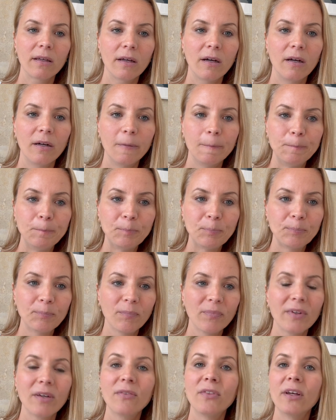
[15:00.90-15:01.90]

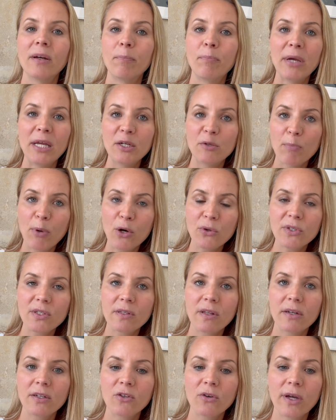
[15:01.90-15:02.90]
the pinned post
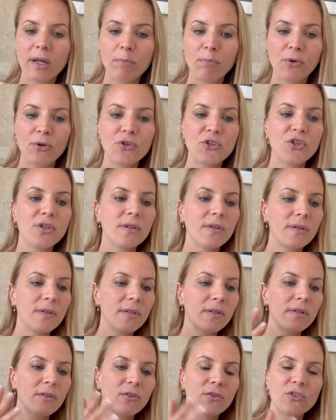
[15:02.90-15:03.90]
that you can purchase,
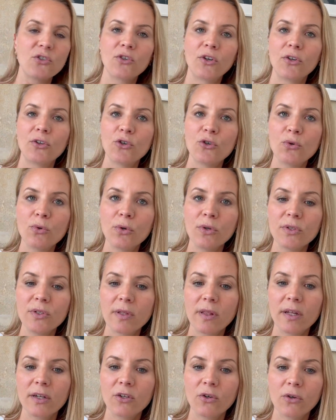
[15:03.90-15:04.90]
the certain tools
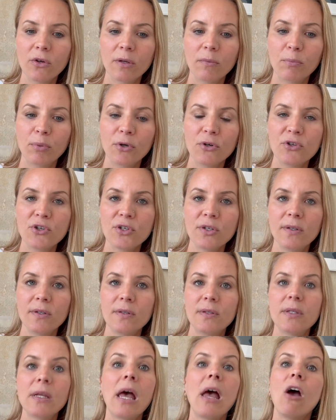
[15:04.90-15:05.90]
that you can
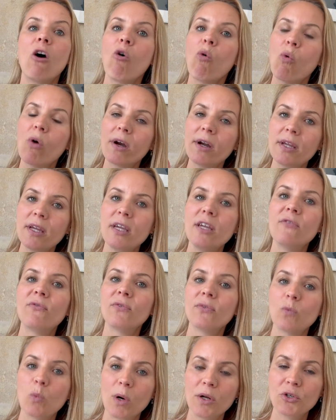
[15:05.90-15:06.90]
purchase, or
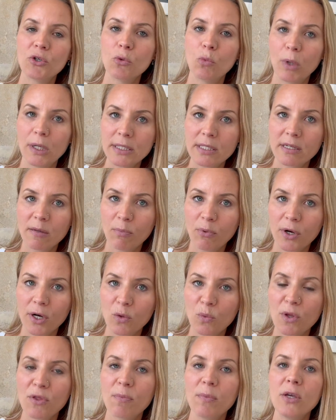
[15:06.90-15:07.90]
even one-to-one support
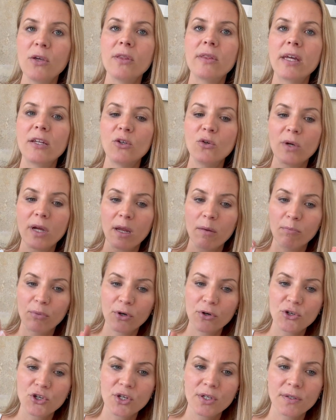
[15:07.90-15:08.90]
with me that you can
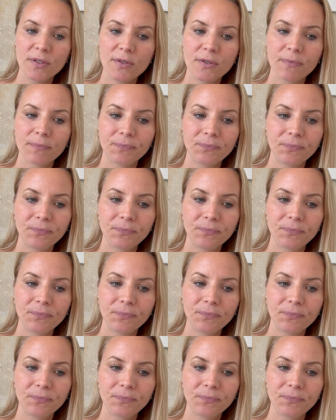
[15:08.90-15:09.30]
purchase.